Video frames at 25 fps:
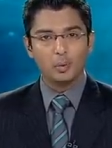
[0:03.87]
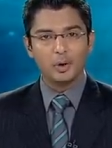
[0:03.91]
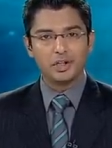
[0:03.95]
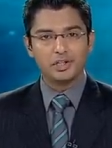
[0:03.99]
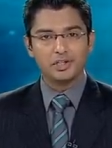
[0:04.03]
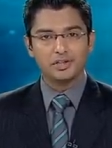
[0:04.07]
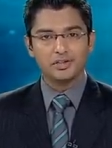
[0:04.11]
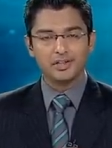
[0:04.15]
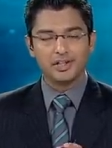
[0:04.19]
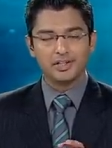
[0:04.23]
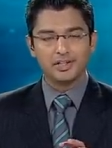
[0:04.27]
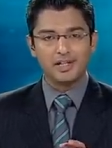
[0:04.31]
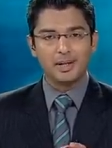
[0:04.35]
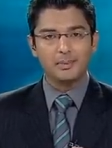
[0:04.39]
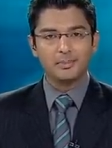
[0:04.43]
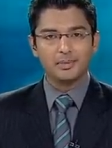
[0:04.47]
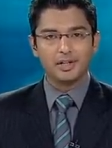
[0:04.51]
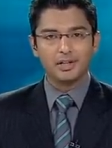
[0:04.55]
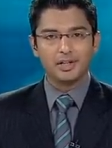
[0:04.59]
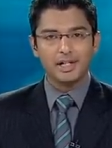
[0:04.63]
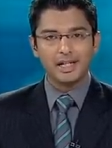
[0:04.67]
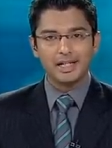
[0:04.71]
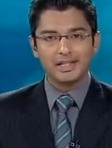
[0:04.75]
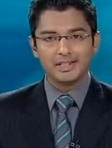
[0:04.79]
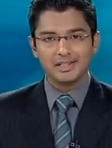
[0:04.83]
which has
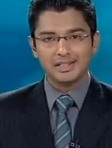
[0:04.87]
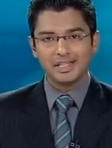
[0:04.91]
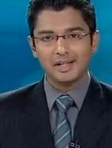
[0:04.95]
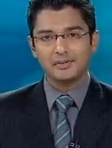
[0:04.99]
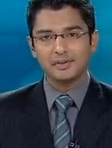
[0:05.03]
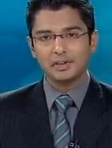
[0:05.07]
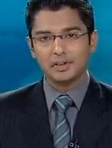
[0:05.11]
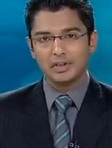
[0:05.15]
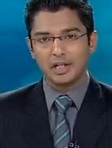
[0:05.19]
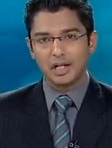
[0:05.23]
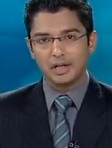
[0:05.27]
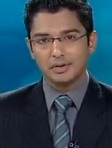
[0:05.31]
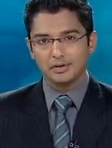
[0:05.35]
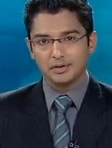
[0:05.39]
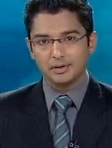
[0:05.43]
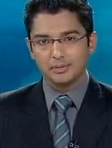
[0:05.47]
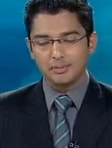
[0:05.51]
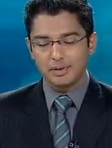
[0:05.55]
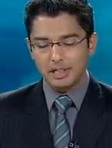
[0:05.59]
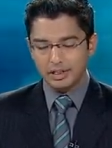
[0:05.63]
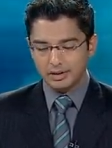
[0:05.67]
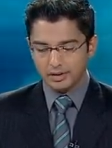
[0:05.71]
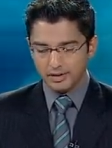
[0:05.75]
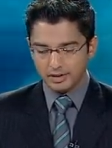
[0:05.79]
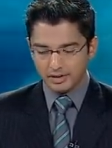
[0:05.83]
attempted a
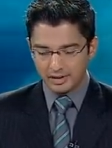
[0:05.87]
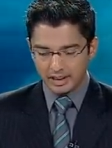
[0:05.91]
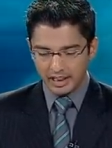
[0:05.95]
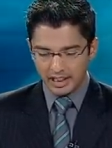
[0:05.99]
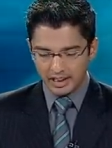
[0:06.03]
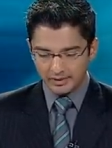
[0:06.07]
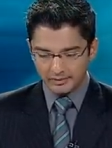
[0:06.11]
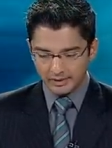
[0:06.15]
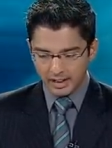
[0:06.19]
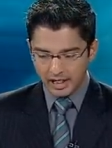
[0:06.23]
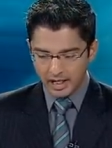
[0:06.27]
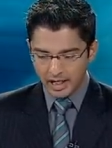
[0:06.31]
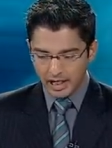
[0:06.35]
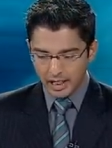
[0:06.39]
7,000-meter dive.